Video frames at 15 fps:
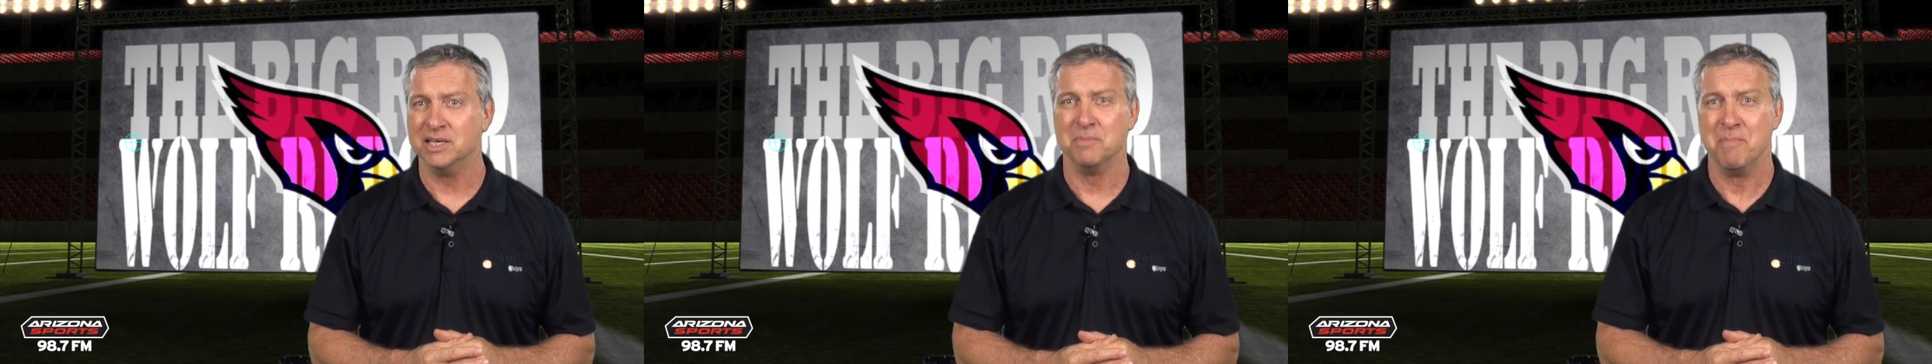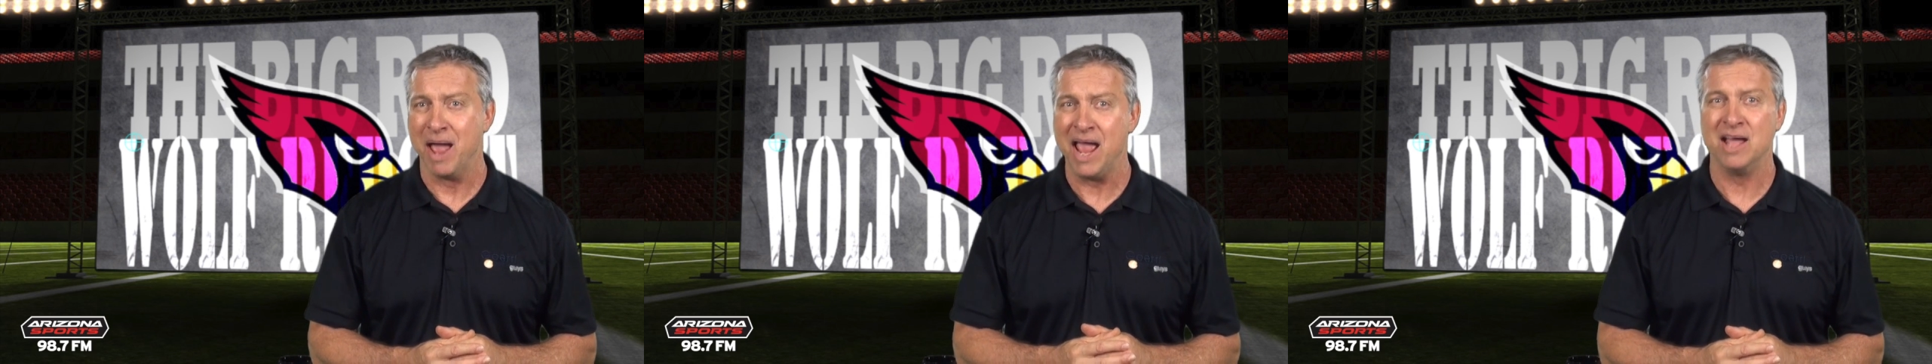
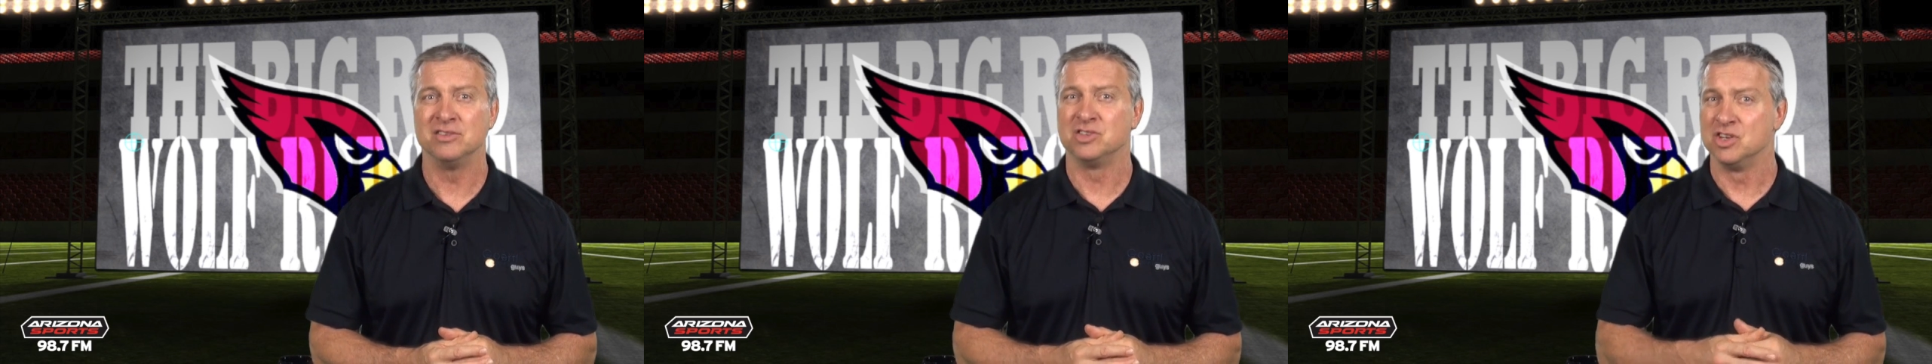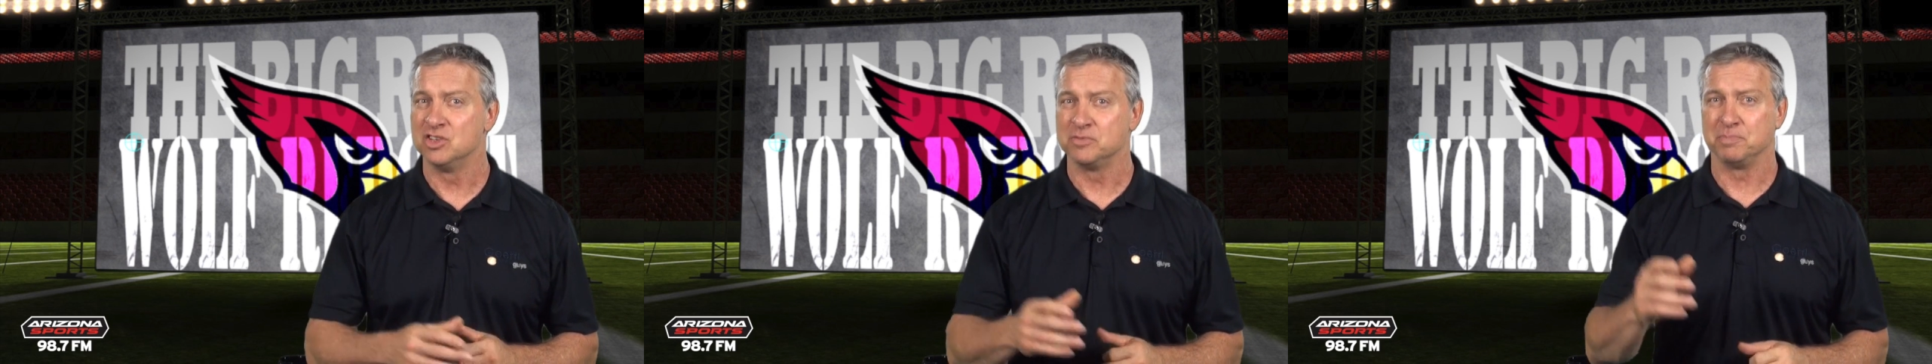
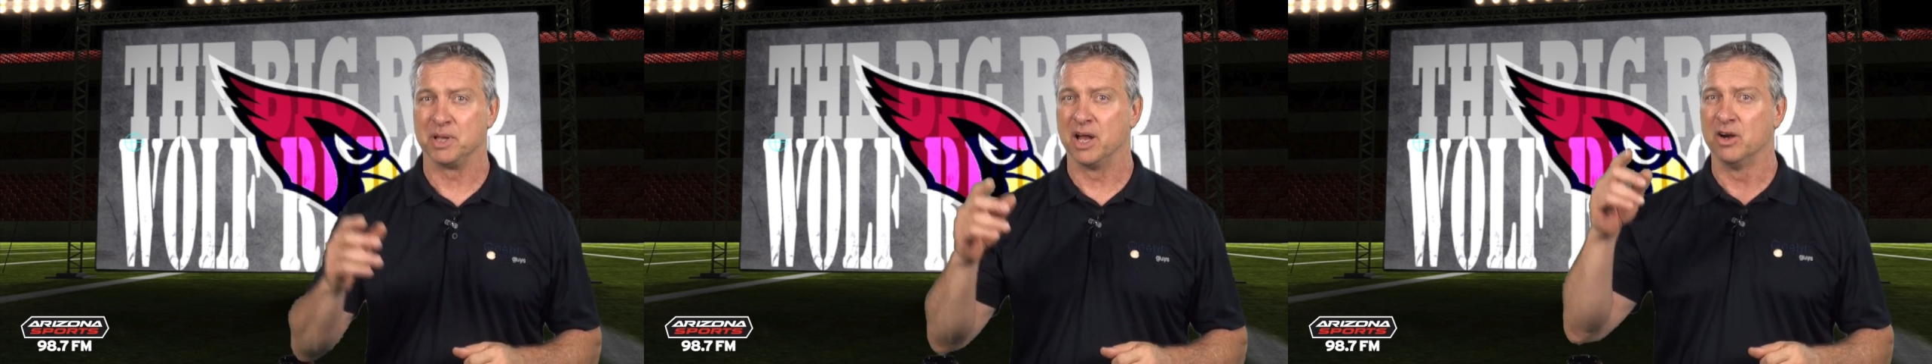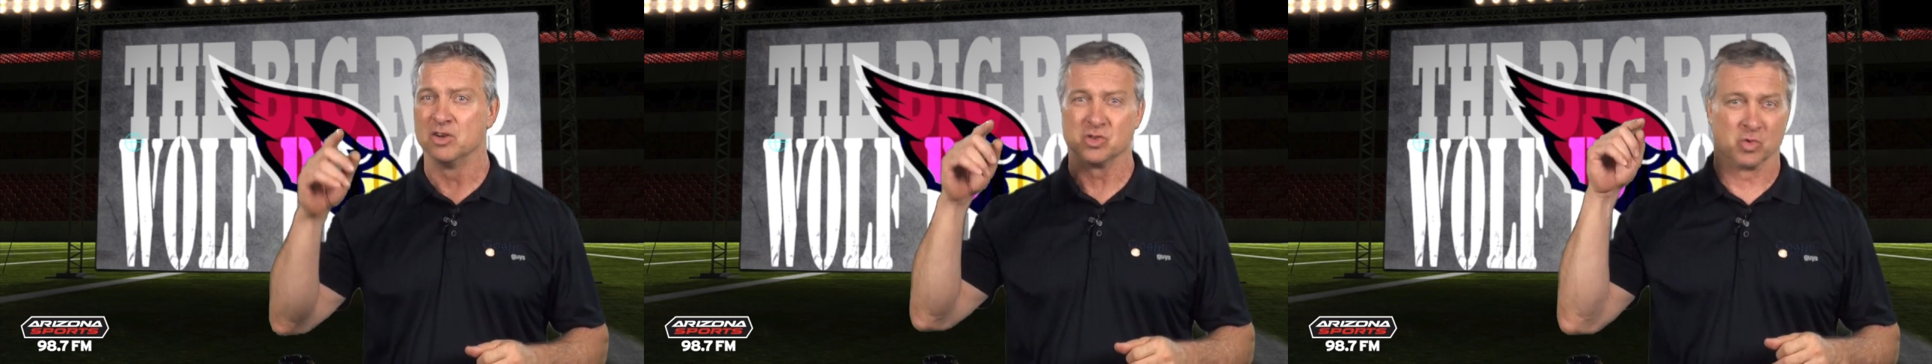demands his
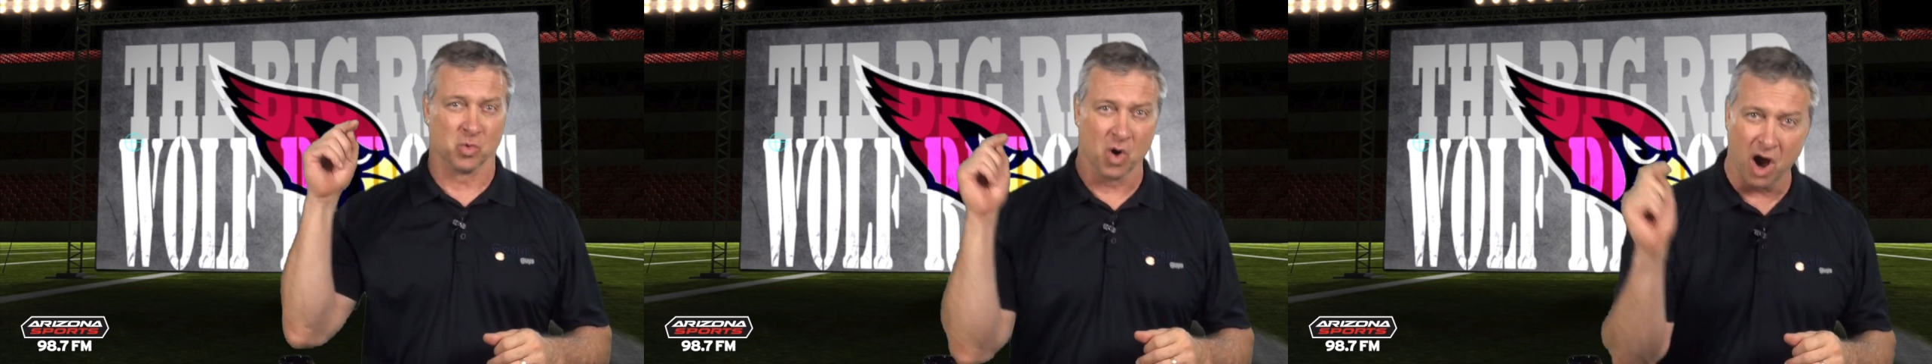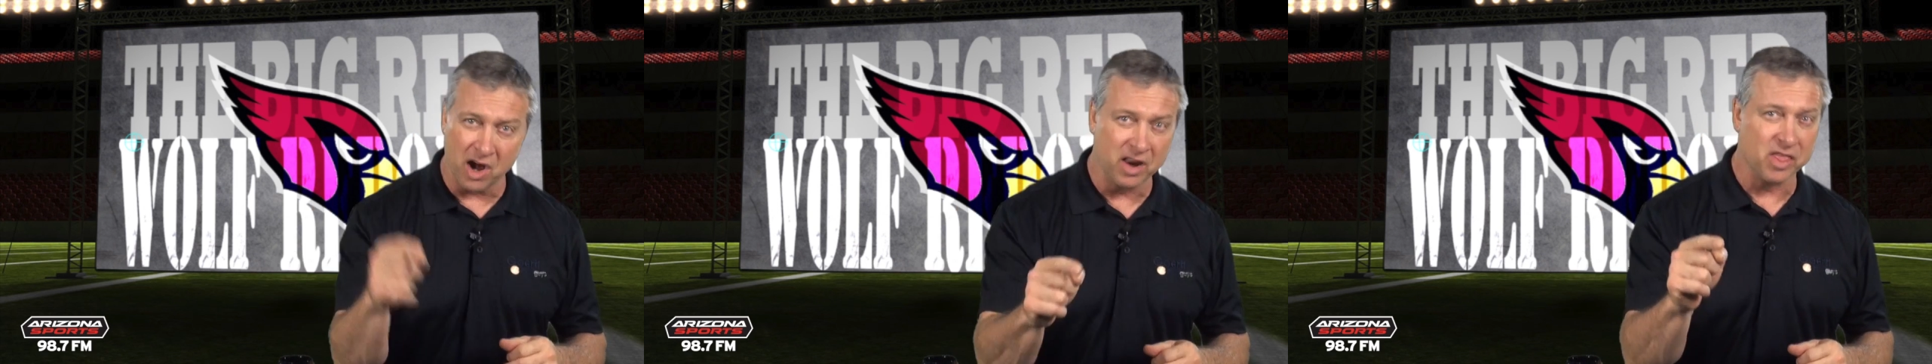players
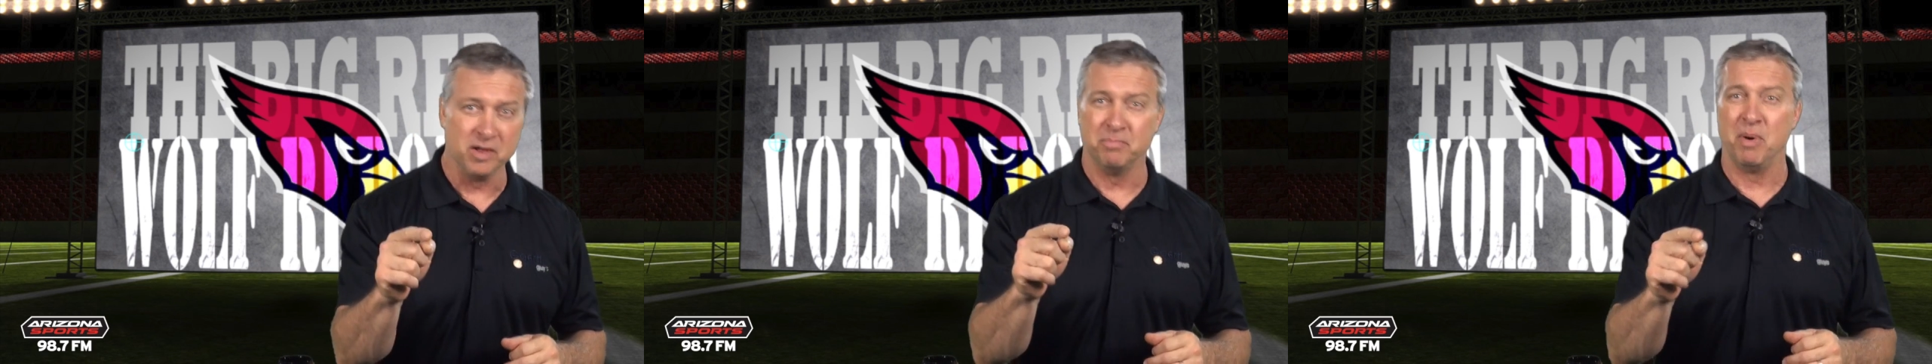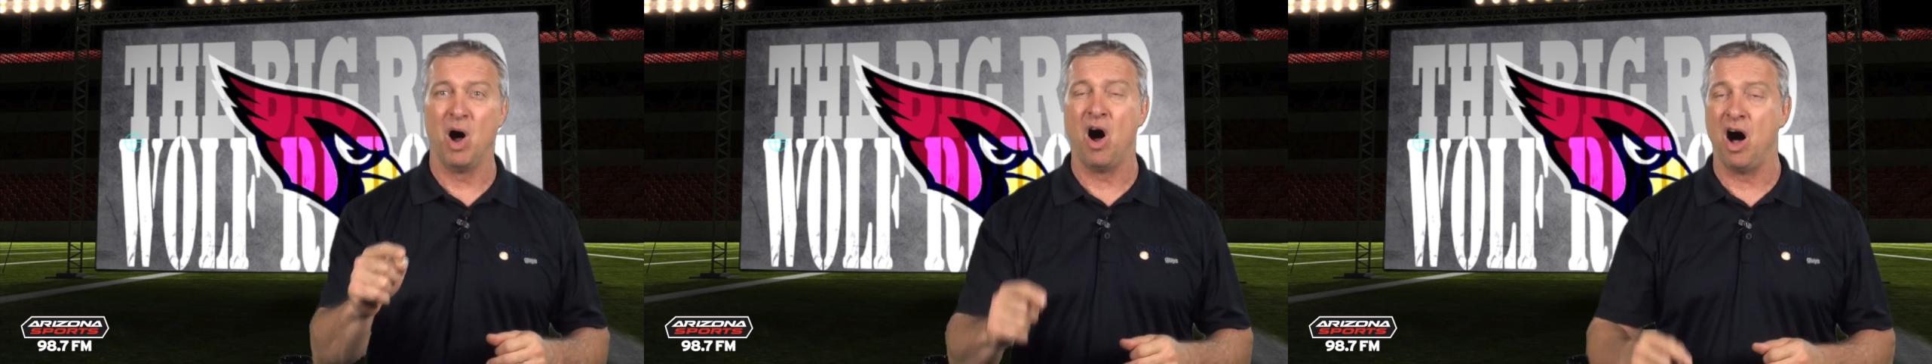run to
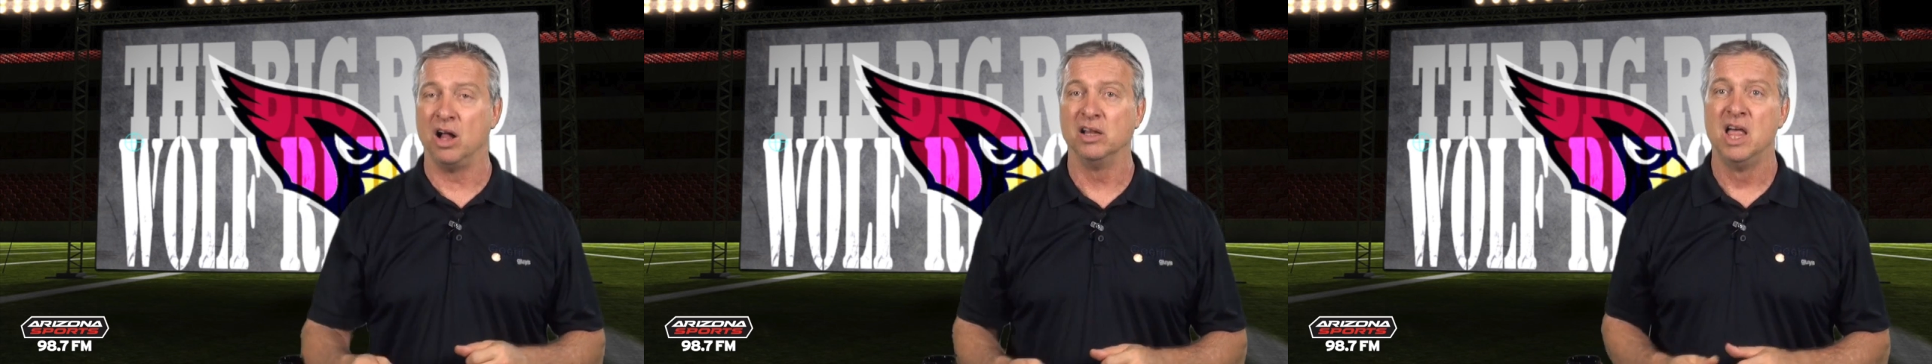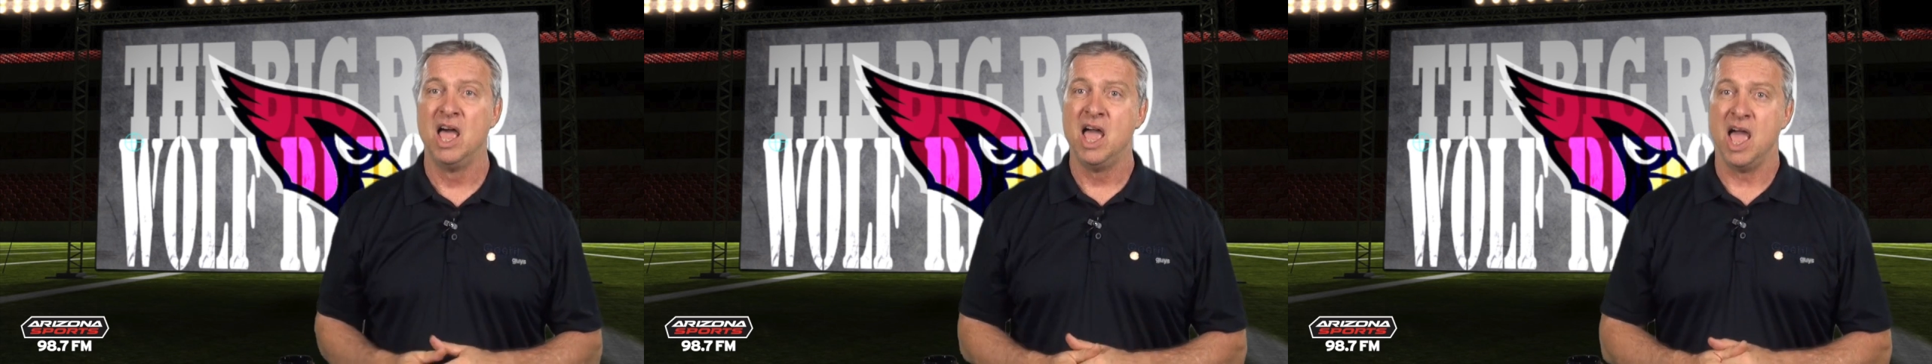the
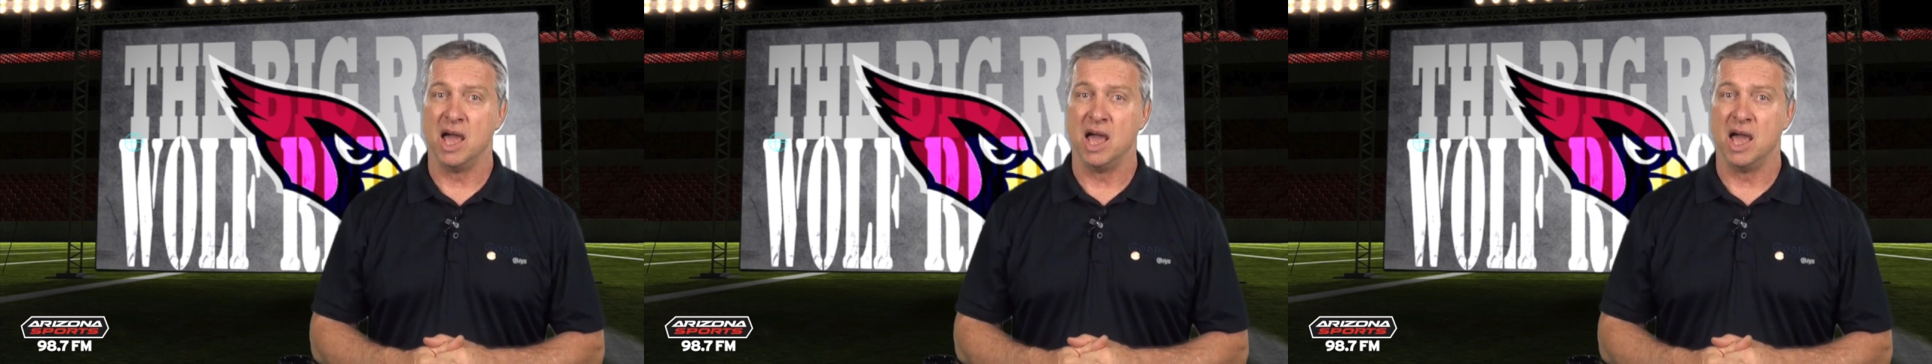ball